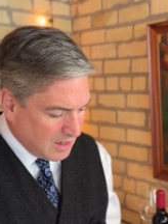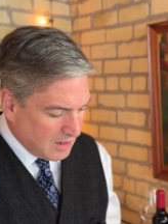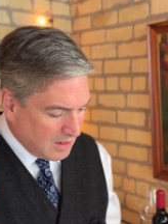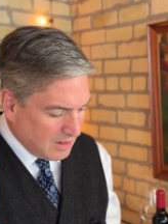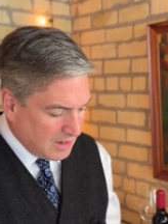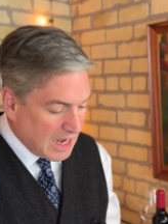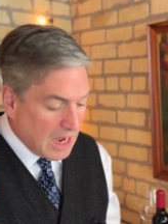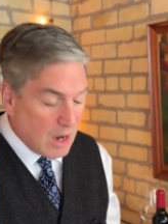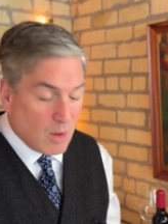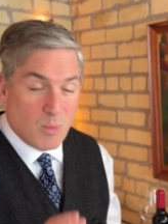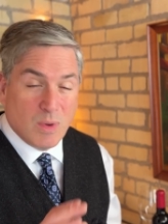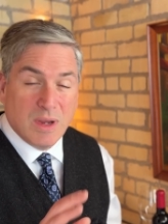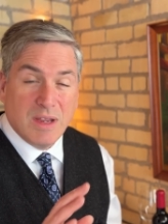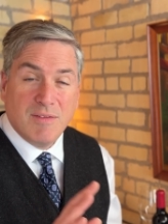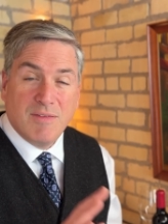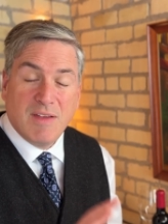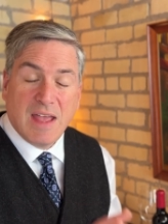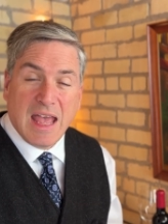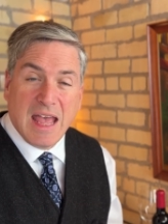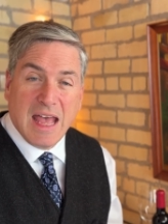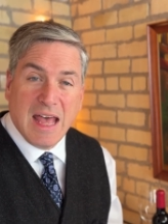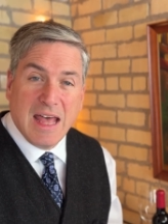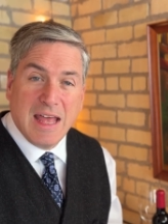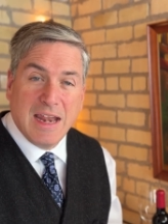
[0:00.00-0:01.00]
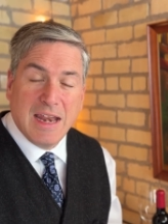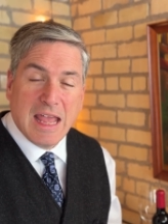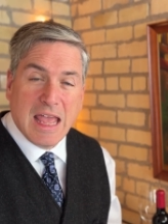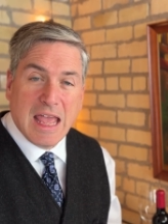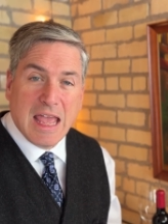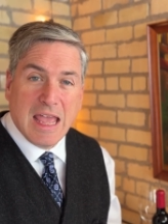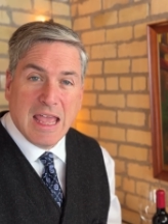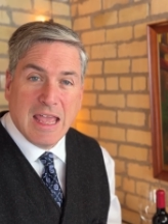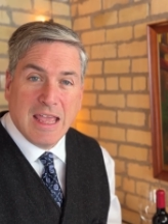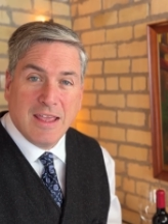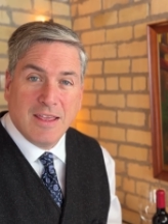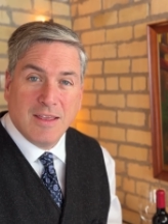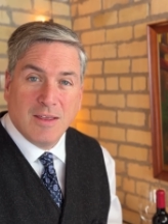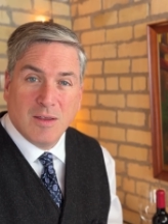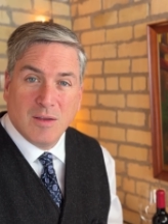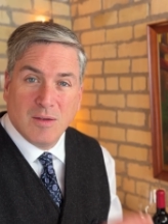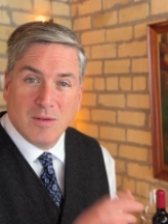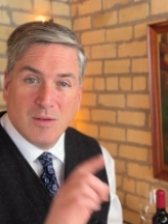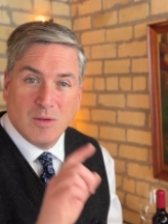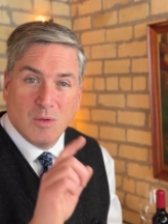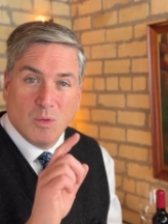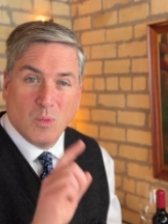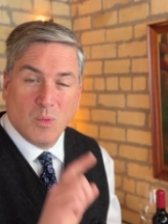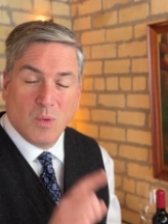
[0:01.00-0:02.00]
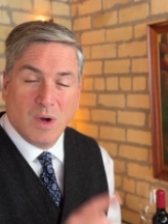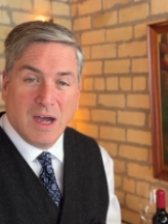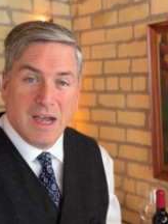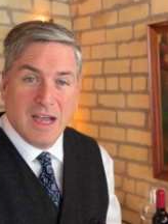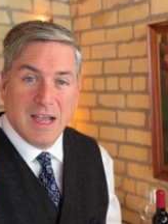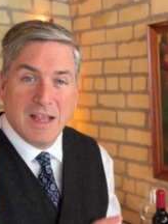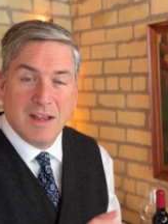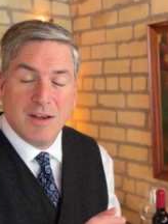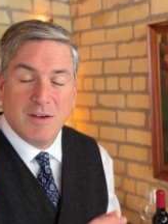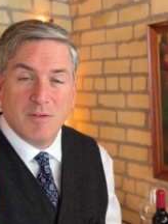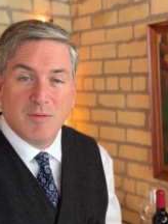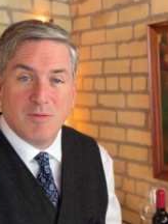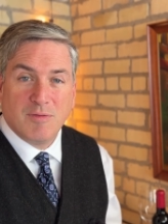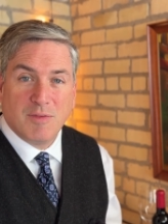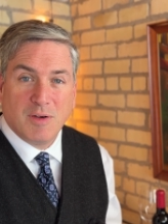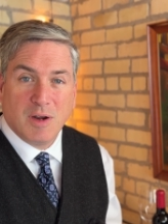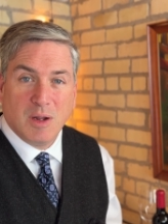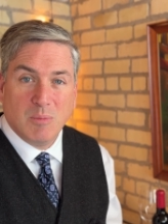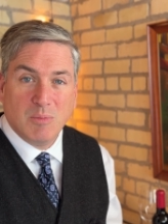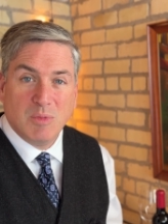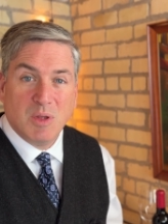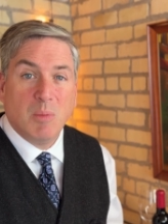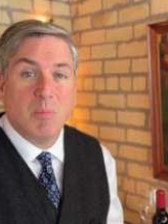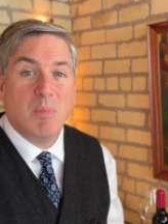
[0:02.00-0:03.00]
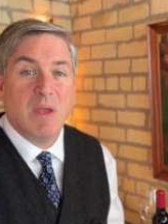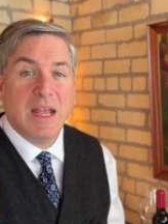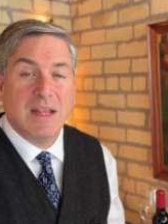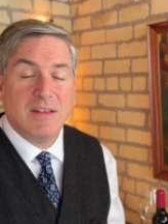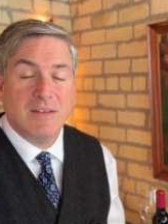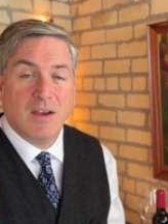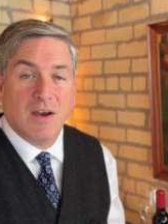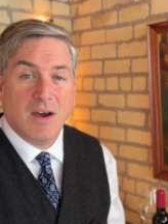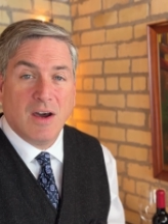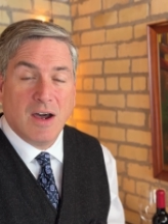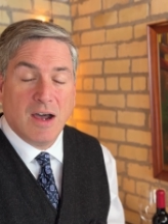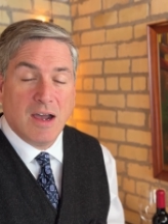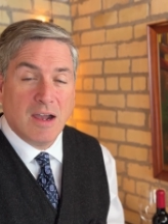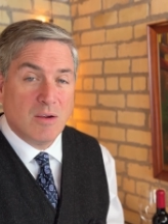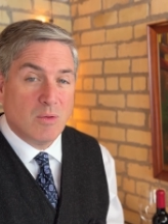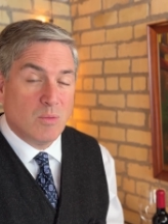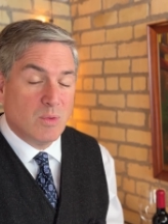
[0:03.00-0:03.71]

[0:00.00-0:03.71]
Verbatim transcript: Now, we've had a wine from the Pays d'Oc,